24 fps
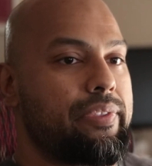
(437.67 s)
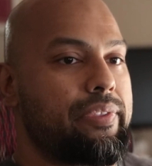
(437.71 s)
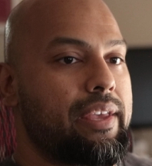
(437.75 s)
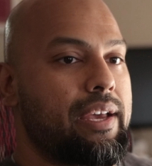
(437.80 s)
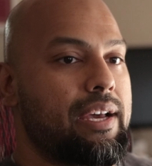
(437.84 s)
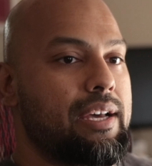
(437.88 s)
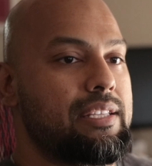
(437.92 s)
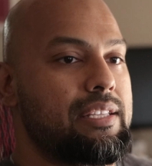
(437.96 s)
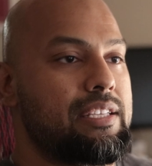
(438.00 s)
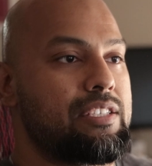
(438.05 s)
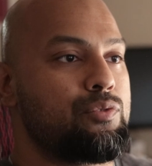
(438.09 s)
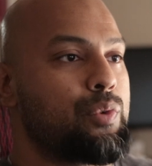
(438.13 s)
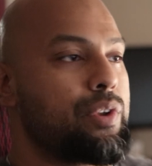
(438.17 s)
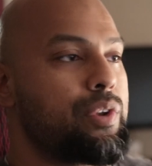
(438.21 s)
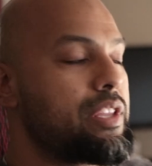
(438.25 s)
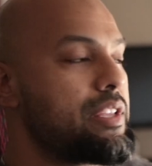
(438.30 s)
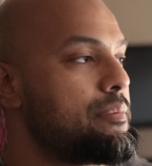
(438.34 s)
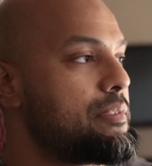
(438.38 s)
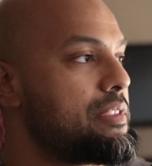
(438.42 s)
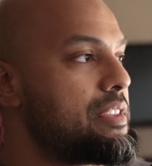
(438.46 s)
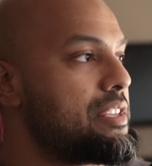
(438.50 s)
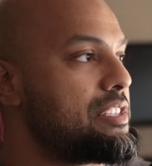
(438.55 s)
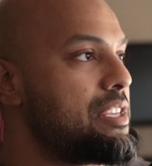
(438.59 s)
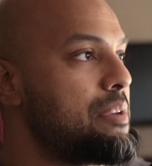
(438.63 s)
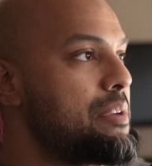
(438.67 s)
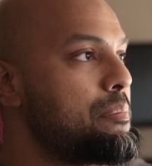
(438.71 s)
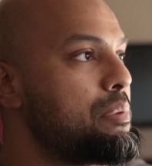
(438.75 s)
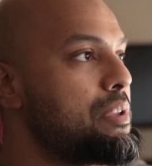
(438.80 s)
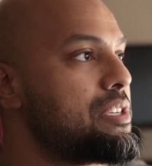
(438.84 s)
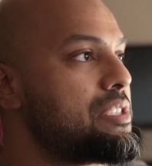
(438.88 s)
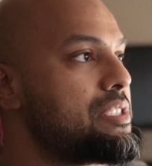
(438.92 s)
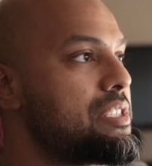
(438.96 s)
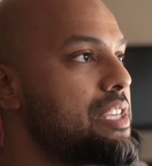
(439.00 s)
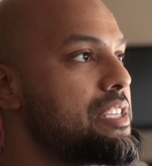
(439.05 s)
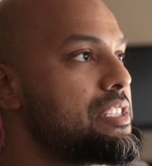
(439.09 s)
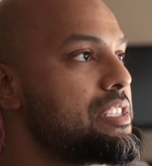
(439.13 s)
Uh, this is one of the
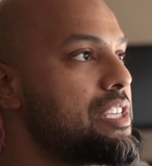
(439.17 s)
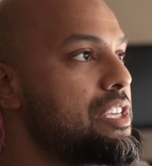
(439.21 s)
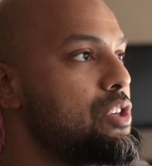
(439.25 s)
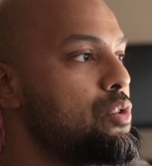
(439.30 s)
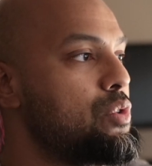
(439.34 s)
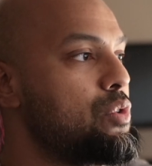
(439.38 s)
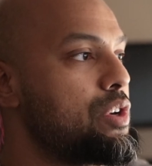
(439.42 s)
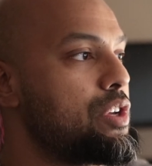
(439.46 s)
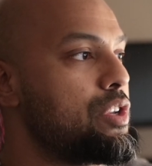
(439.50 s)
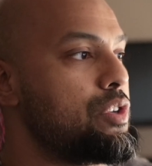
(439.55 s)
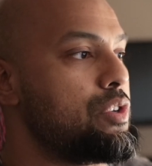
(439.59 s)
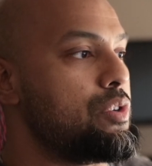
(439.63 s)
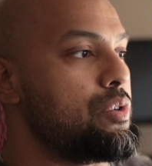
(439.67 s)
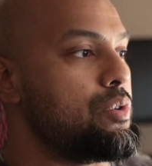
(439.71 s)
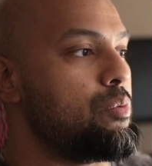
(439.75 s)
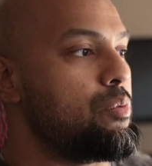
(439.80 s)
simplest things that you can do